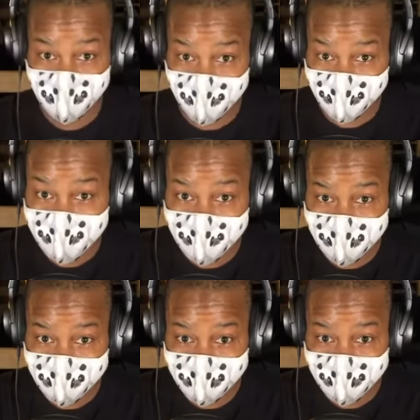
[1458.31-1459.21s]

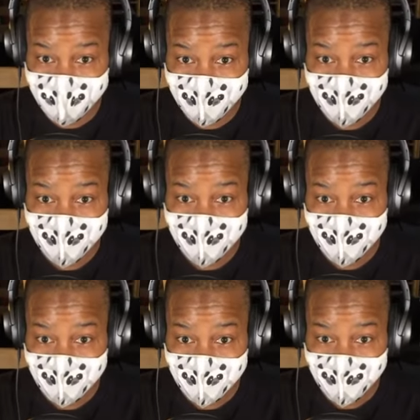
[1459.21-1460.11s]
Rodriguez
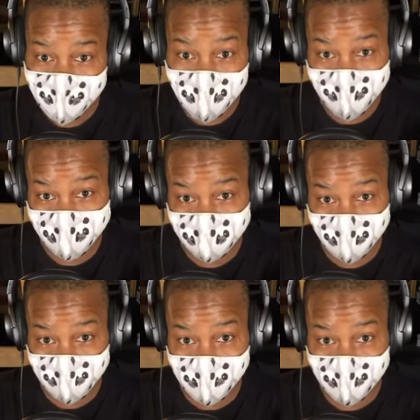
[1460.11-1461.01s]
for a
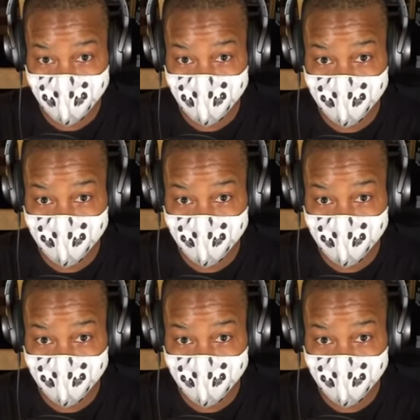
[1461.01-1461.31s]
short time.